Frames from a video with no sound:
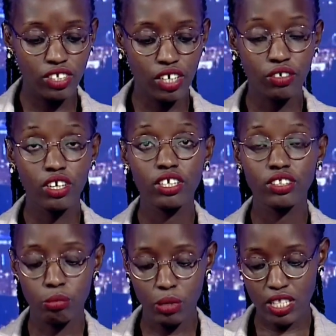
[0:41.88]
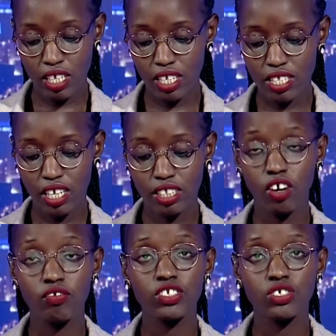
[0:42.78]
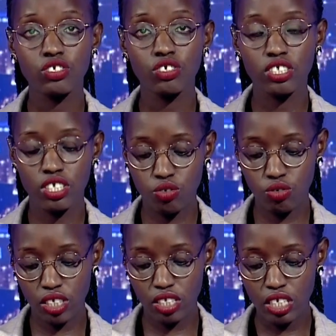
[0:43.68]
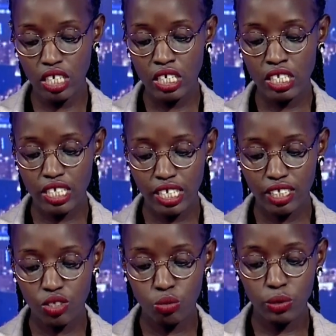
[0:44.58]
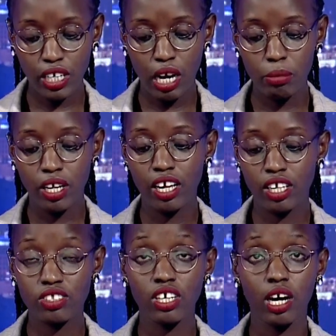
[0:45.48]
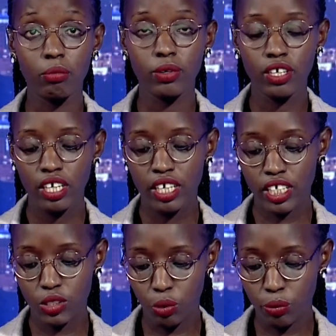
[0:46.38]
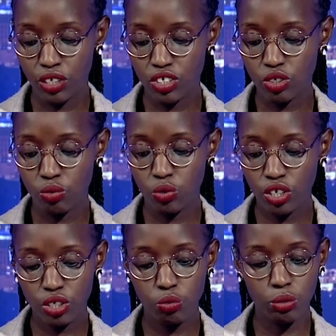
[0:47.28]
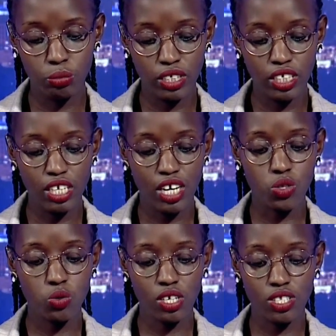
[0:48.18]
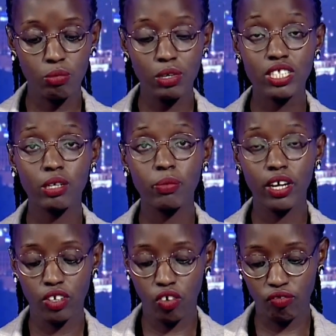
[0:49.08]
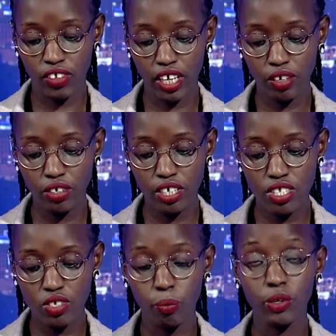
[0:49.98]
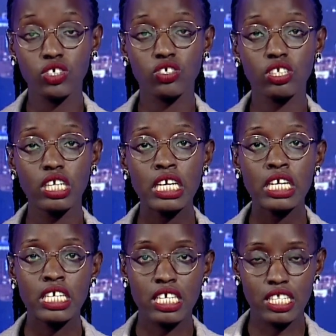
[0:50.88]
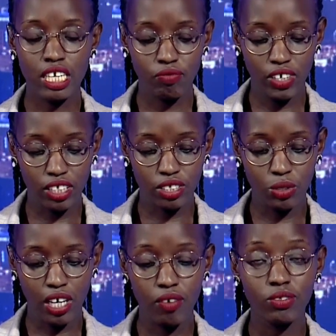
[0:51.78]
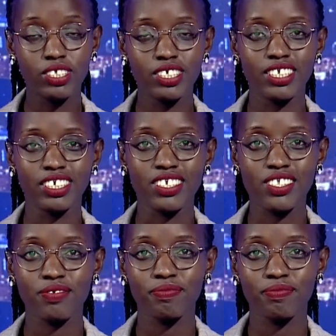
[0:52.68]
area in the Masaka sector of Chichiro District is slated to become a health hub. Expropriation work will begin as soon as the master plan of the area's operation is unveiled. We have the details.